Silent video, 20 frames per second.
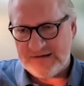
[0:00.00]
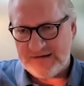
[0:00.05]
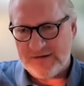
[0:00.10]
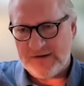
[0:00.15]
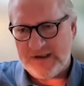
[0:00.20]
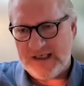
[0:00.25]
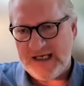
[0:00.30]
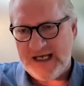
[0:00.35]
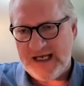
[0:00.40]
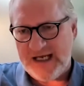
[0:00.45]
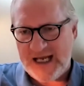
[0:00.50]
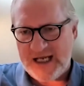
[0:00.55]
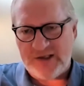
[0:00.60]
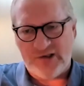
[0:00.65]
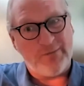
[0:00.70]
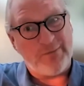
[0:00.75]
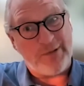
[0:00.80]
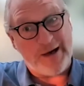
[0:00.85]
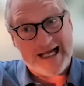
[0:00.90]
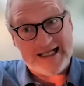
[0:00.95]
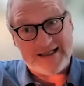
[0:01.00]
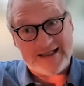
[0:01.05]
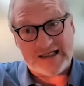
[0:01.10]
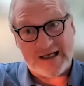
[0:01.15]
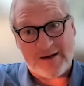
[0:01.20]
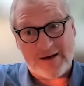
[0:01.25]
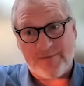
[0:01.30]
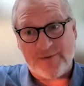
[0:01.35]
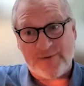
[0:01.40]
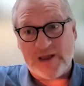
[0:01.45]
Okay, you plan
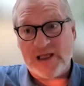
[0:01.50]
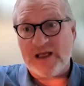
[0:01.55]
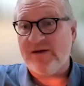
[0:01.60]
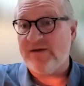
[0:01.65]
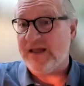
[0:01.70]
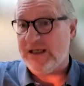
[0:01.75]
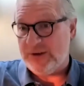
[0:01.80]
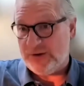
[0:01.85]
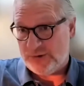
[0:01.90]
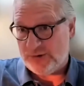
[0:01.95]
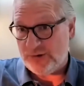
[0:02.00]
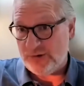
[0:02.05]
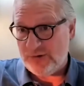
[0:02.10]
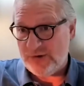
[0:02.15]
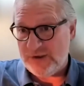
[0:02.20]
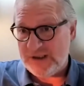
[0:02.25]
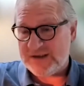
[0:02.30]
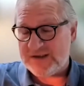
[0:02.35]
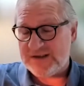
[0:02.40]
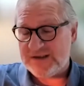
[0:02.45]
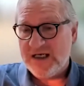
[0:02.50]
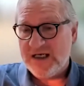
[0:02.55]
something, then you do it.